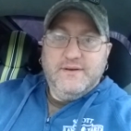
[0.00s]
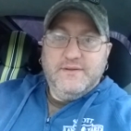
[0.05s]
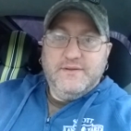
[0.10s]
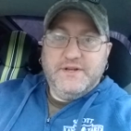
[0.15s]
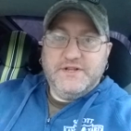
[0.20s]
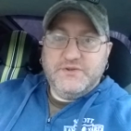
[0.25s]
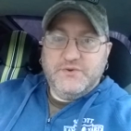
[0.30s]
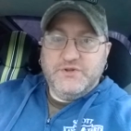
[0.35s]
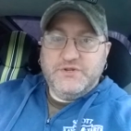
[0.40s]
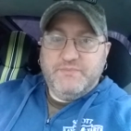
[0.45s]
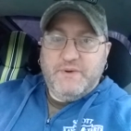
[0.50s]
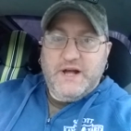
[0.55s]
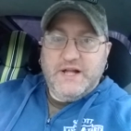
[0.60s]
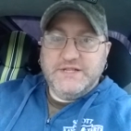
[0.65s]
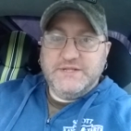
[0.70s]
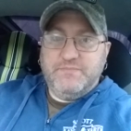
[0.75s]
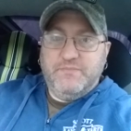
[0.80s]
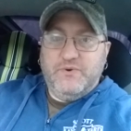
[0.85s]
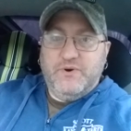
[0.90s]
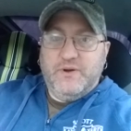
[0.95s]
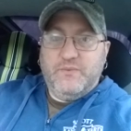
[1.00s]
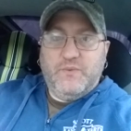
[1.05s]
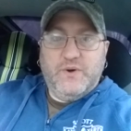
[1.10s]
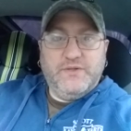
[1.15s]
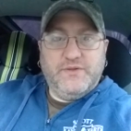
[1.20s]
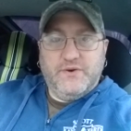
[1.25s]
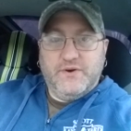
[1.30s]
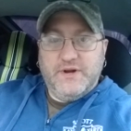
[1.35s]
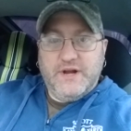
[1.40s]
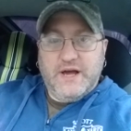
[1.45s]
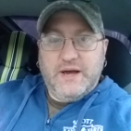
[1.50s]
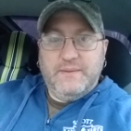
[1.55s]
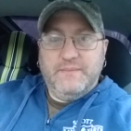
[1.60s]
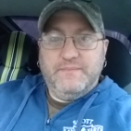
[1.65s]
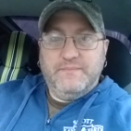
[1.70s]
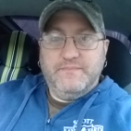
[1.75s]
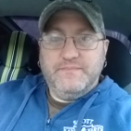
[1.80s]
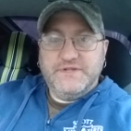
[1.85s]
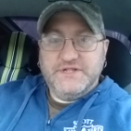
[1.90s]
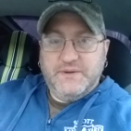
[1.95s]
that's responsible on whether or not
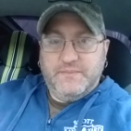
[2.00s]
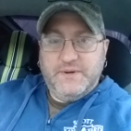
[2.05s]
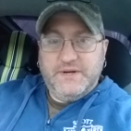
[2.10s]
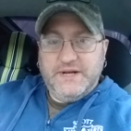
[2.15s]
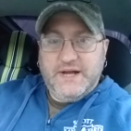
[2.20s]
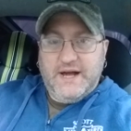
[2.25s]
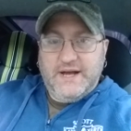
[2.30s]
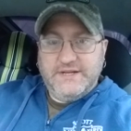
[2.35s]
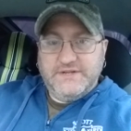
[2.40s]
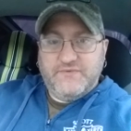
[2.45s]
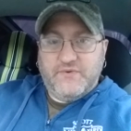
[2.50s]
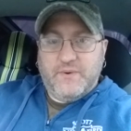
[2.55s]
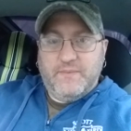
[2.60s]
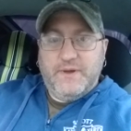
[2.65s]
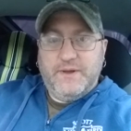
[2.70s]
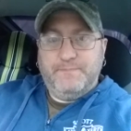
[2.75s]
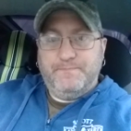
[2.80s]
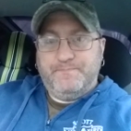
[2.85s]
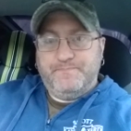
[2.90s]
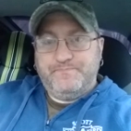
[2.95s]
someone dies from it.